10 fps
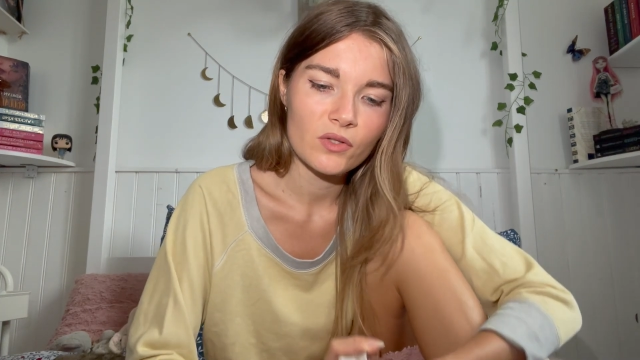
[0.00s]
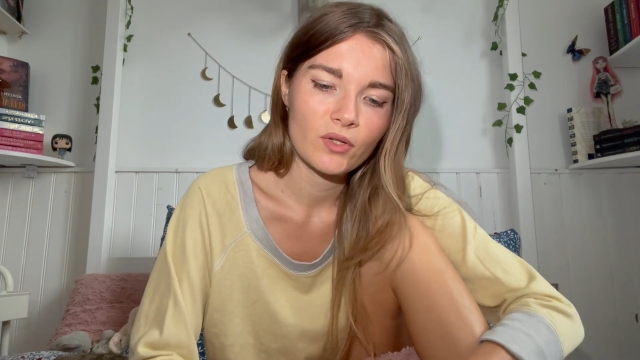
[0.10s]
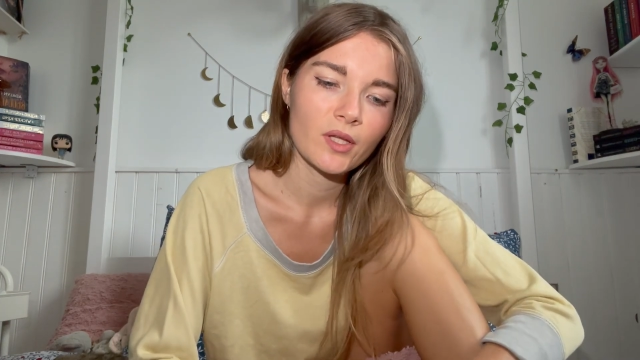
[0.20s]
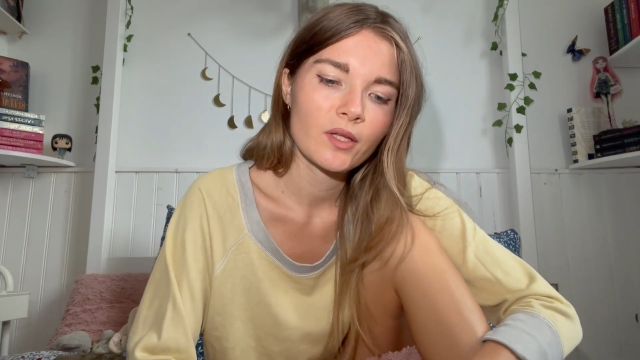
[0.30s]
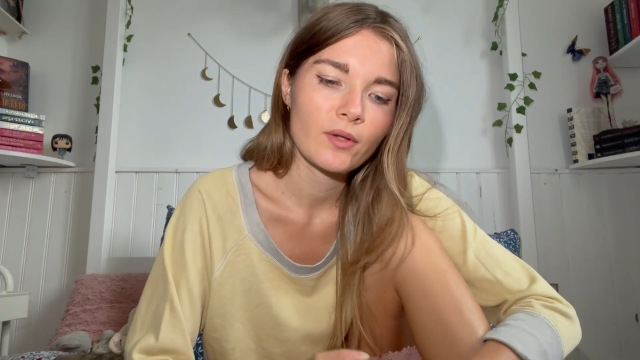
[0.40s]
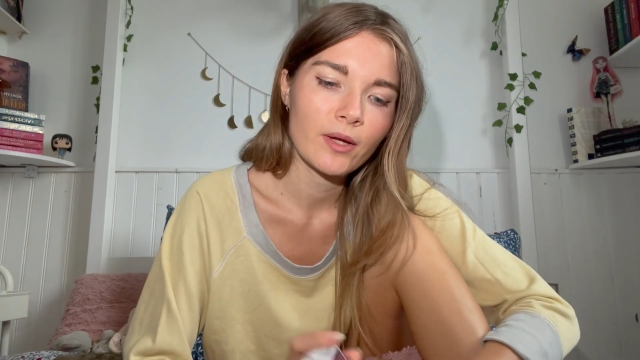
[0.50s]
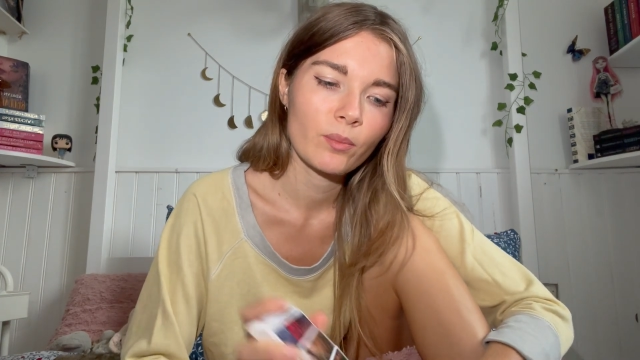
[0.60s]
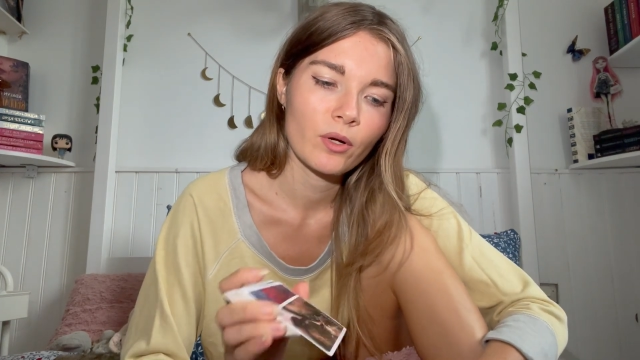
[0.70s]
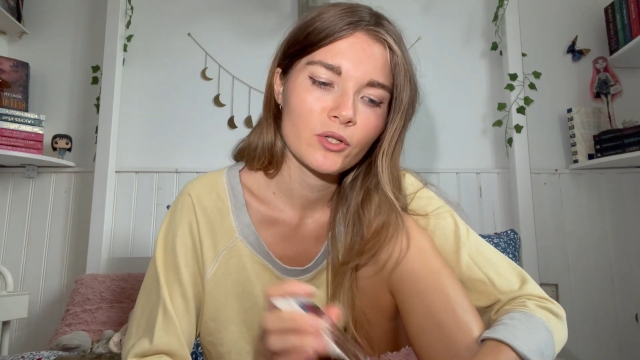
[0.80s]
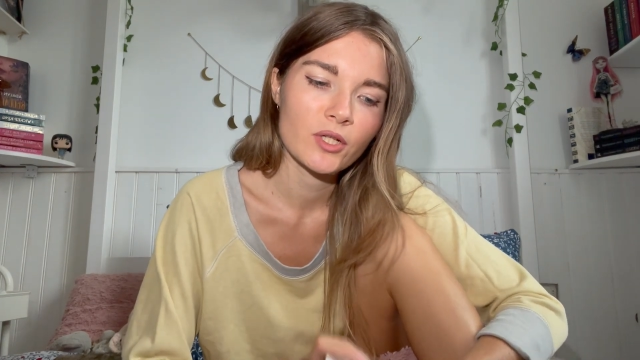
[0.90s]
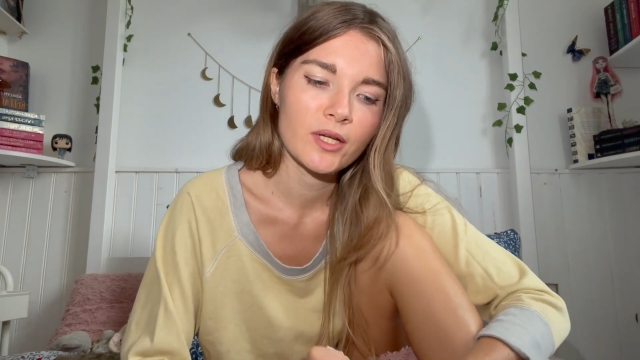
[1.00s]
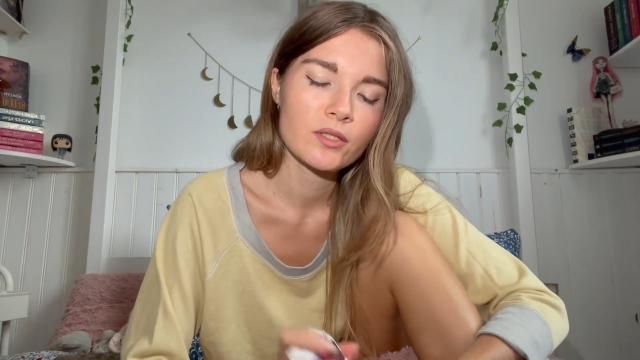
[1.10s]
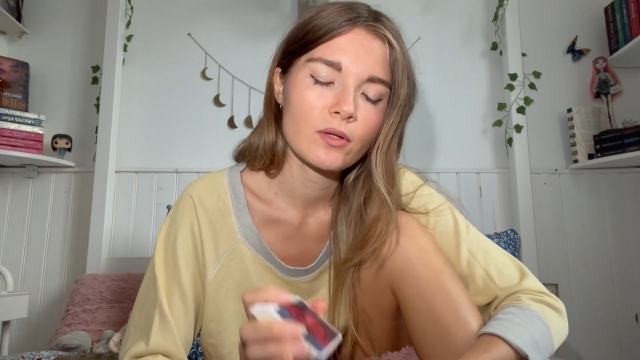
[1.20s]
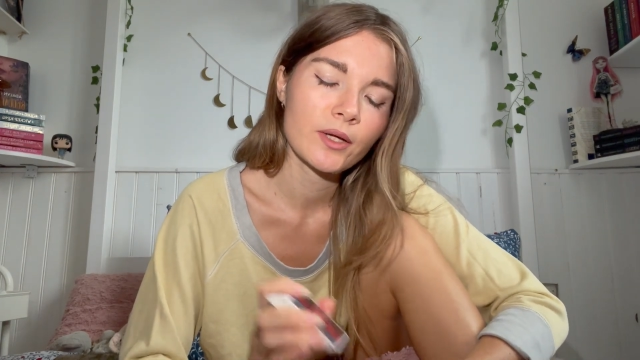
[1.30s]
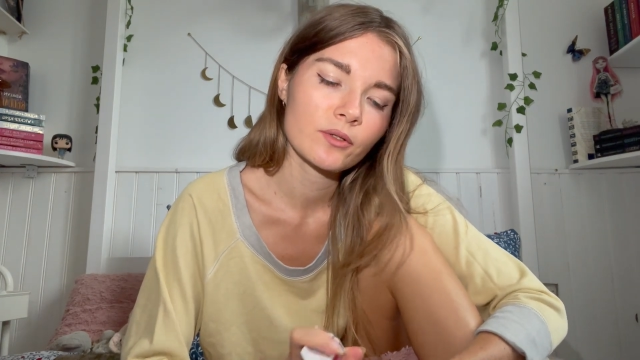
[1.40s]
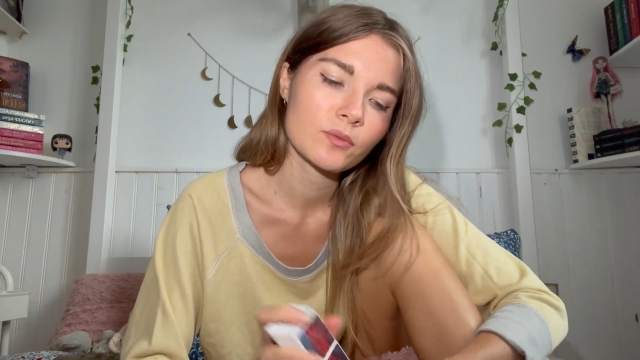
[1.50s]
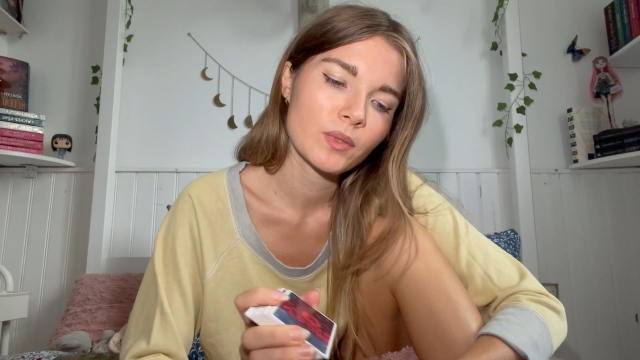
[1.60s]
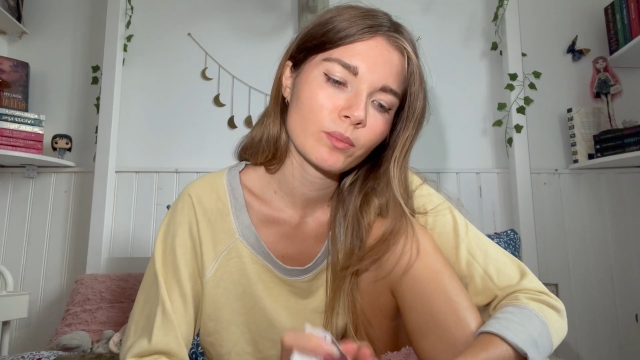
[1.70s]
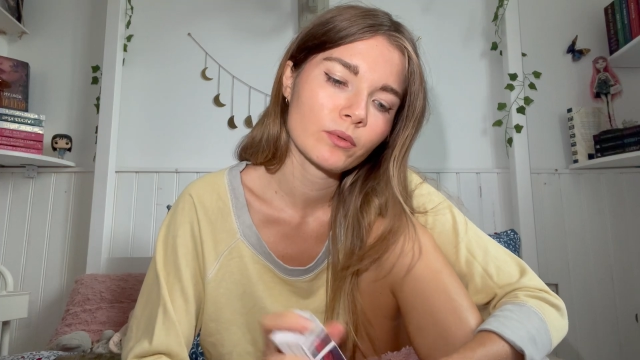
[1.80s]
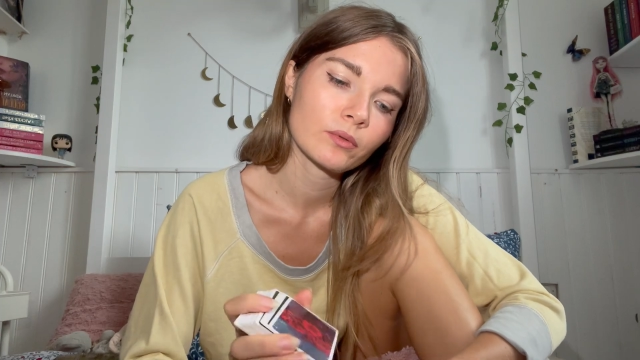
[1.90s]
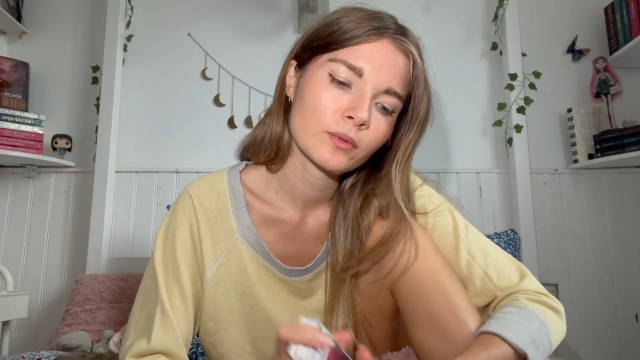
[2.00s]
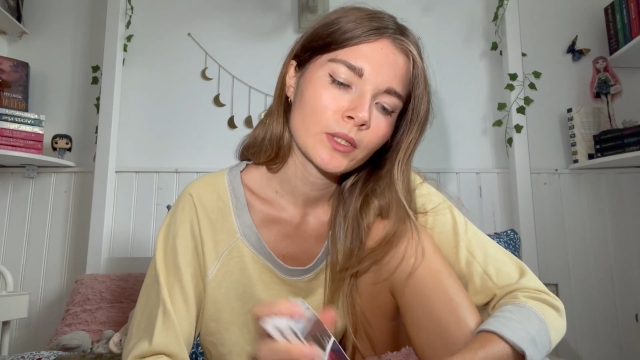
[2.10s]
they need to like apologize to like those people.